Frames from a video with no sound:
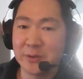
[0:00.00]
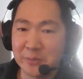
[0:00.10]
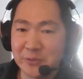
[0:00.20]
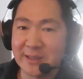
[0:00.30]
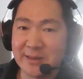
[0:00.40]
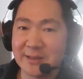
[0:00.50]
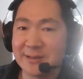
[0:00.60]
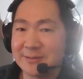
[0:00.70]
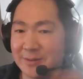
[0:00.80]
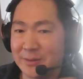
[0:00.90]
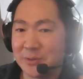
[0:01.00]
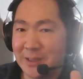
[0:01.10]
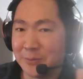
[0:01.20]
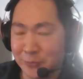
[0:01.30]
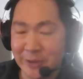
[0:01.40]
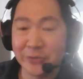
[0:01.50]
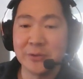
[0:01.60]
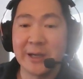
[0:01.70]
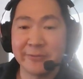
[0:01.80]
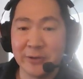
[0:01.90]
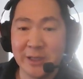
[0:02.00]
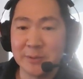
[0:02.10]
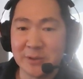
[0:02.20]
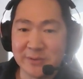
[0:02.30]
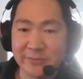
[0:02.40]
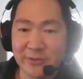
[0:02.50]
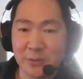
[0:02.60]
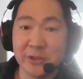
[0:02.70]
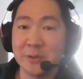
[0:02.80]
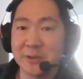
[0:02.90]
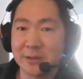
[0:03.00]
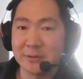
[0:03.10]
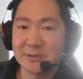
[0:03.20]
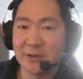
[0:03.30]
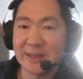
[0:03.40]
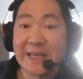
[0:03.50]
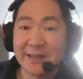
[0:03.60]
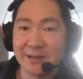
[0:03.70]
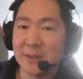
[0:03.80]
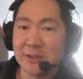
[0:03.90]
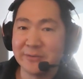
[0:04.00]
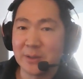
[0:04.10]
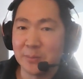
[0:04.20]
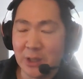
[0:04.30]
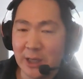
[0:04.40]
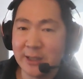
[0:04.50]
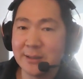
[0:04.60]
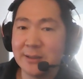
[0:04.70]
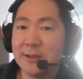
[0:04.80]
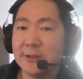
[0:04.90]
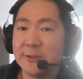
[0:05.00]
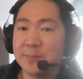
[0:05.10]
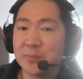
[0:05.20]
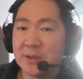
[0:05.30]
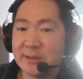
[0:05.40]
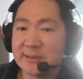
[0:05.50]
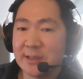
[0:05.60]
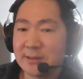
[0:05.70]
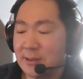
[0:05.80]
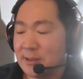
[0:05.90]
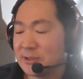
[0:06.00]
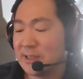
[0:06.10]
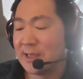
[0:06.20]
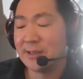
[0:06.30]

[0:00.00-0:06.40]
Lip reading: I could really think that. So I would run through that frame in terms of like, where do you want to go start thinking about even applying this technology?